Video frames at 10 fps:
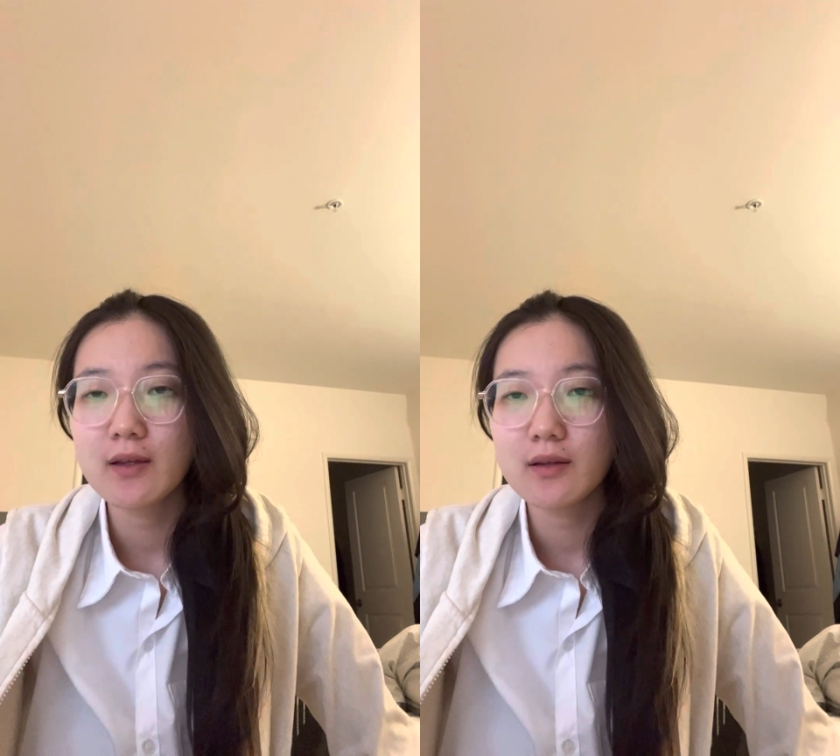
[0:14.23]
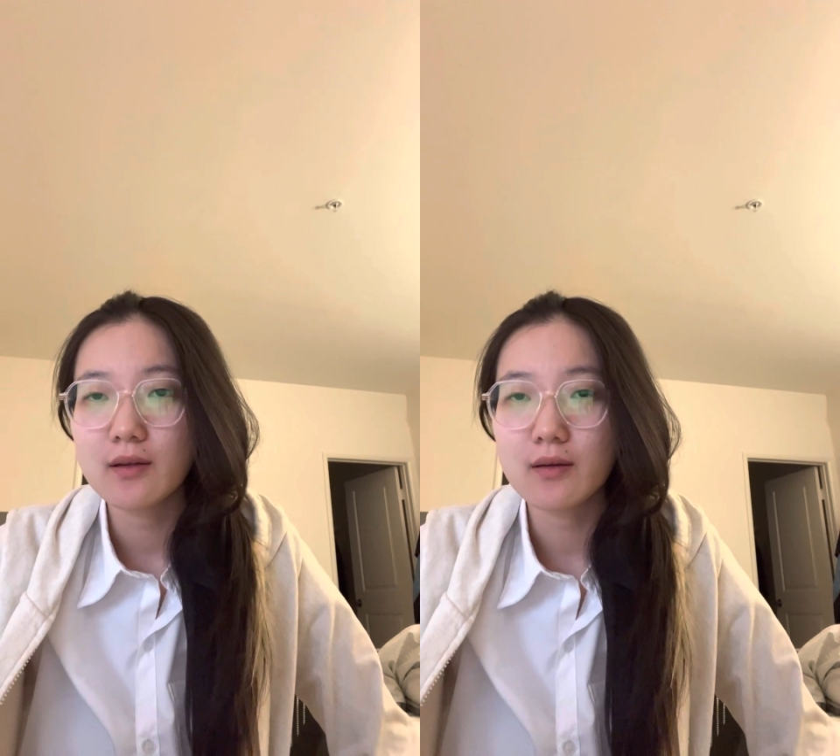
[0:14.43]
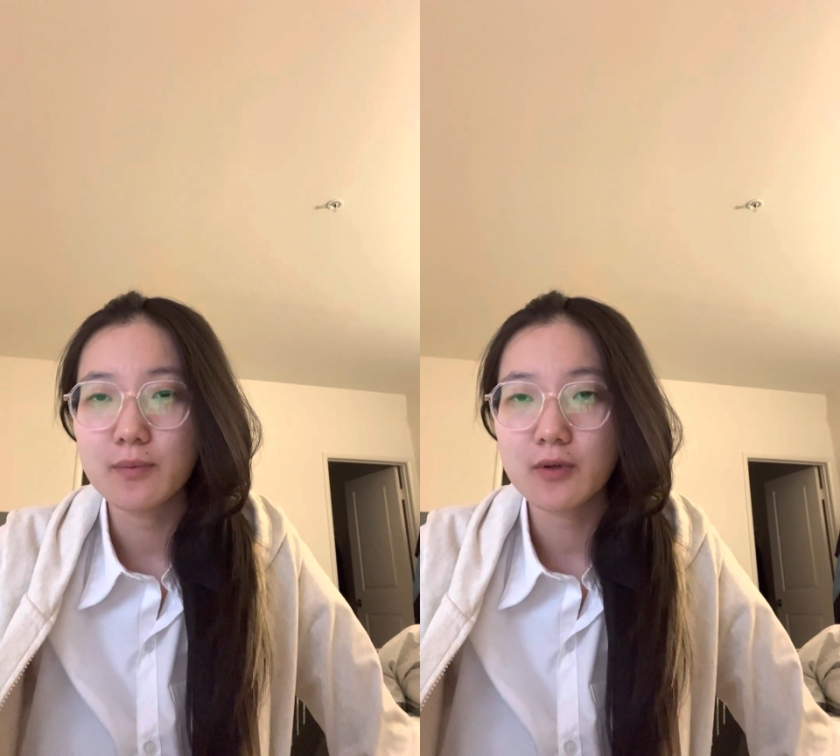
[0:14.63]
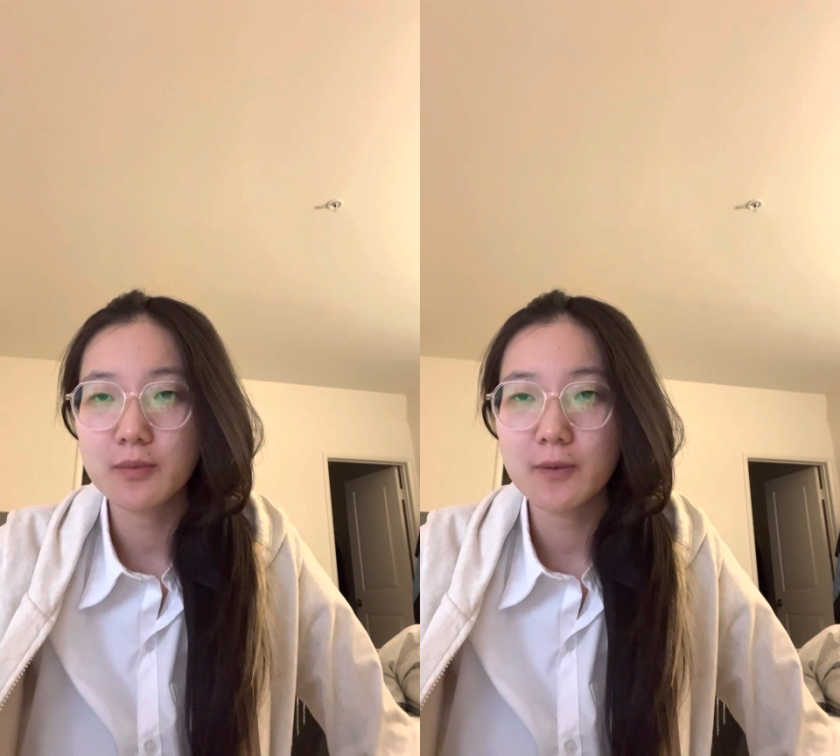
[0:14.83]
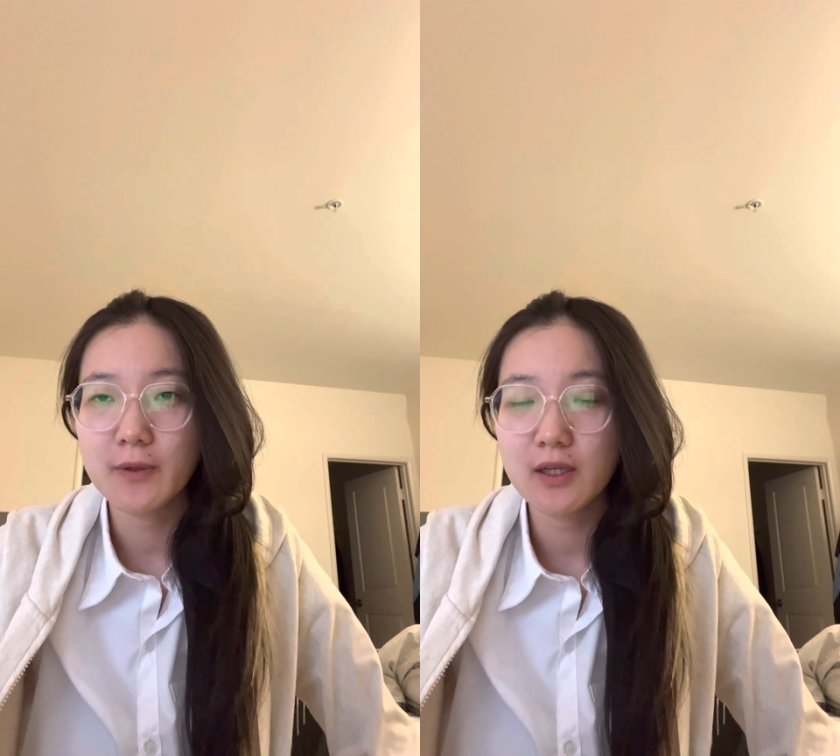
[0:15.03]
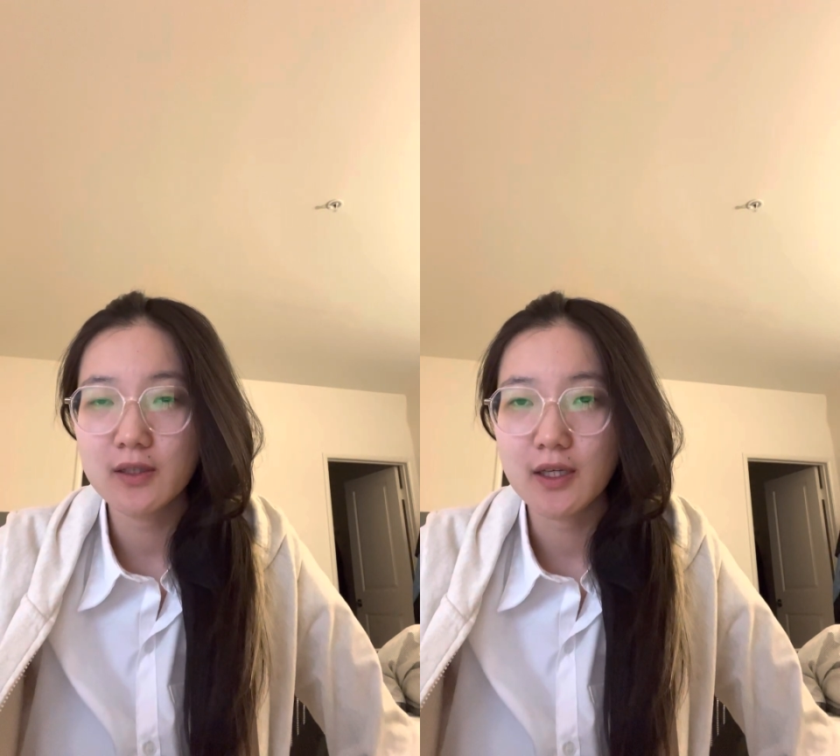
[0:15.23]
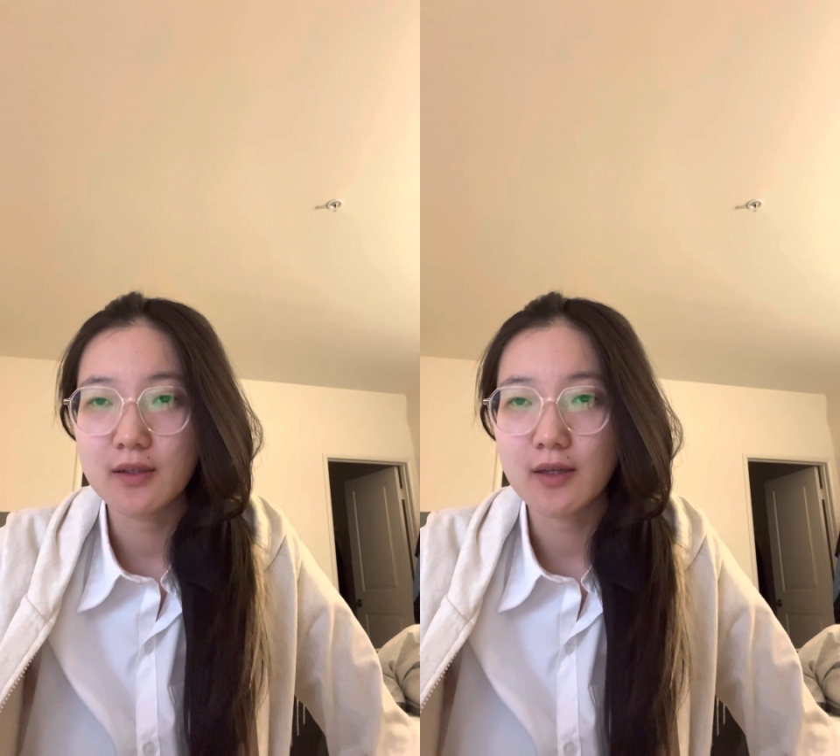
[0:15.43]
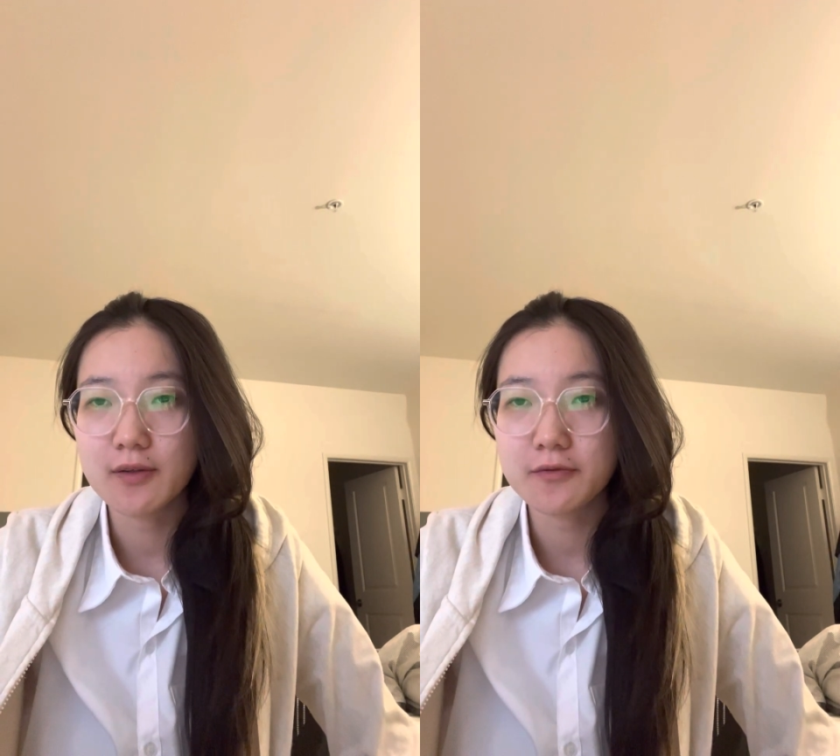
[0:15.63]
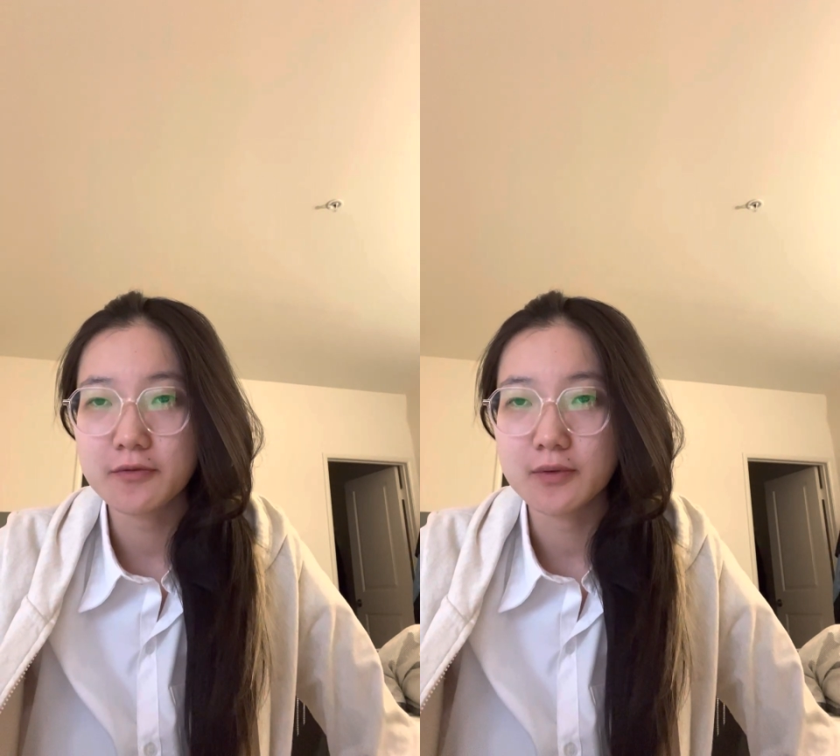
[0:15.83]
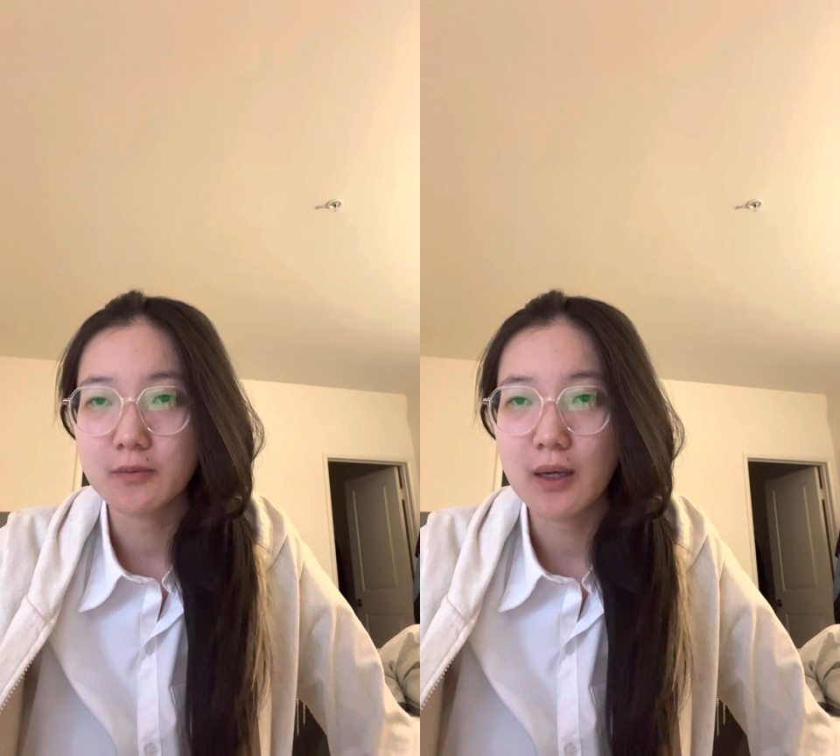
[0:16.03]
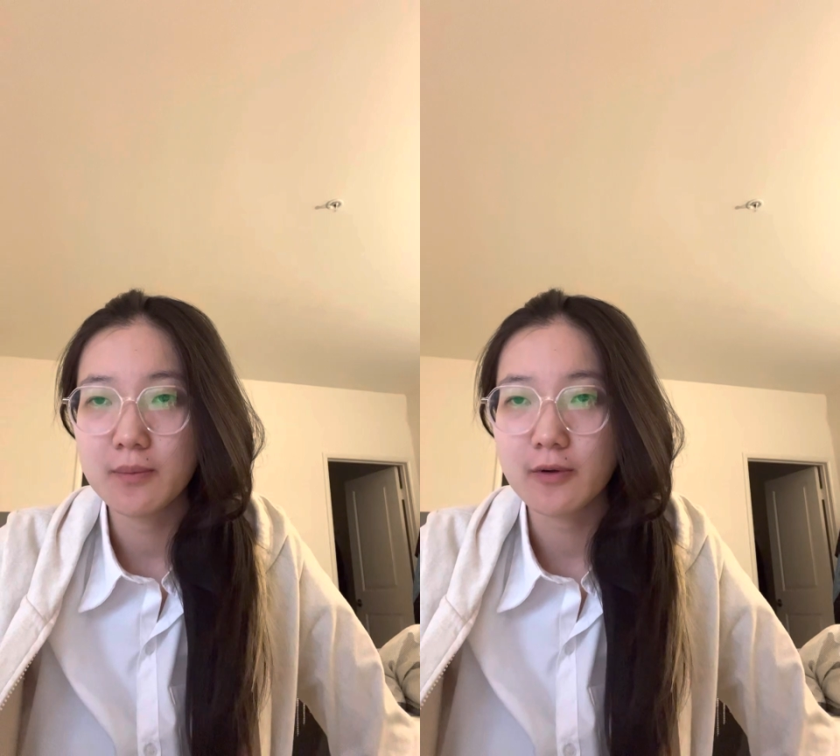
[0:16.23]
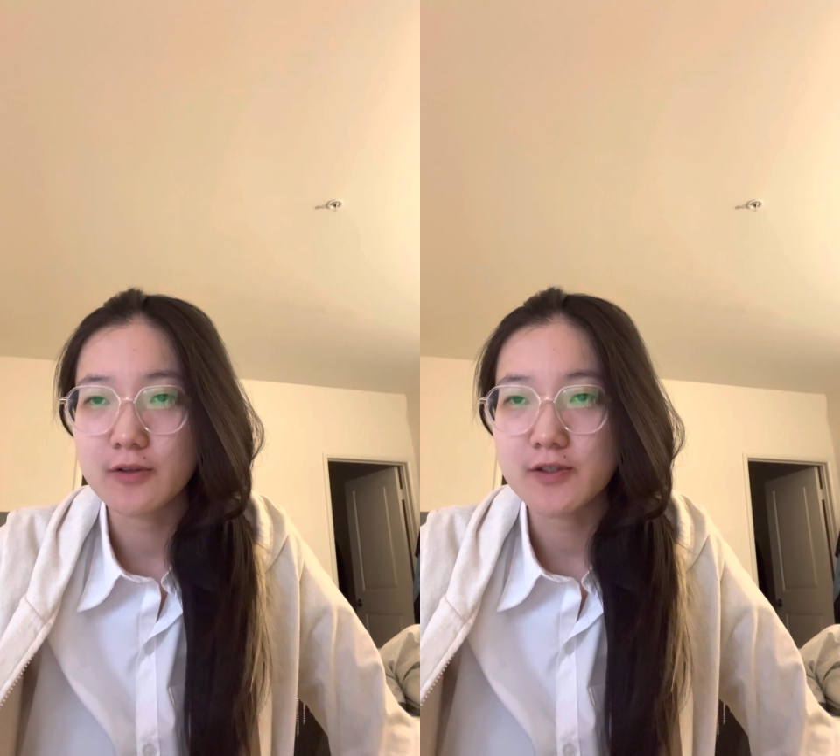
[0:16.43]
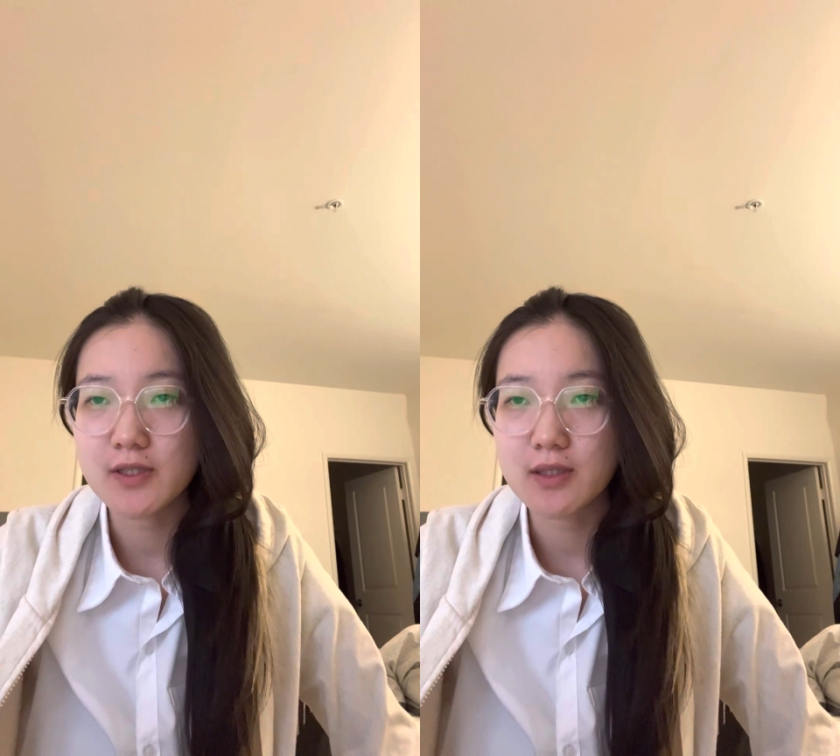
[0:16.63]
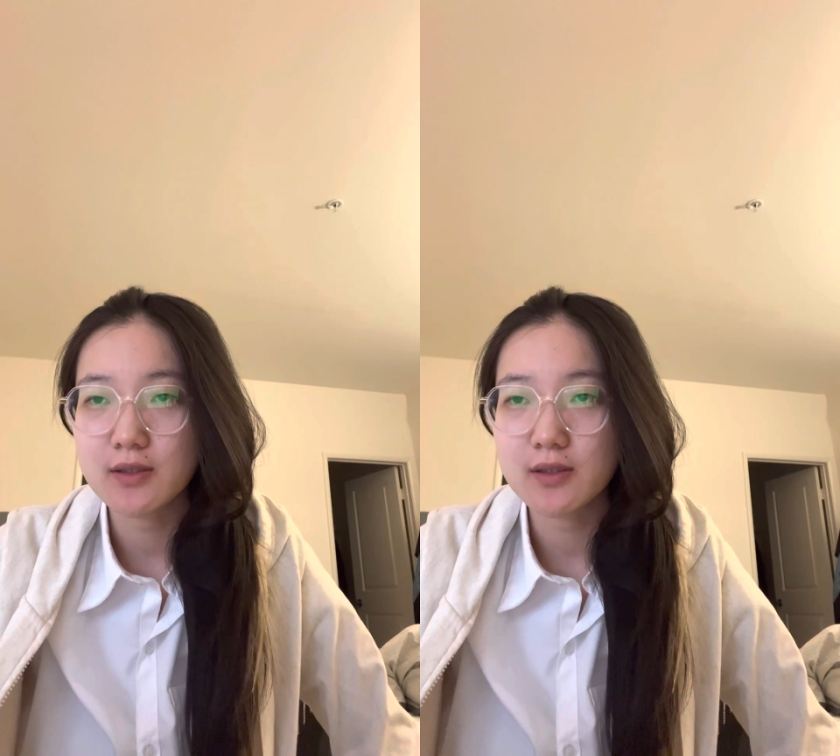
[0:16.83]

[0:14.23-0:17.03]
The probability that for one person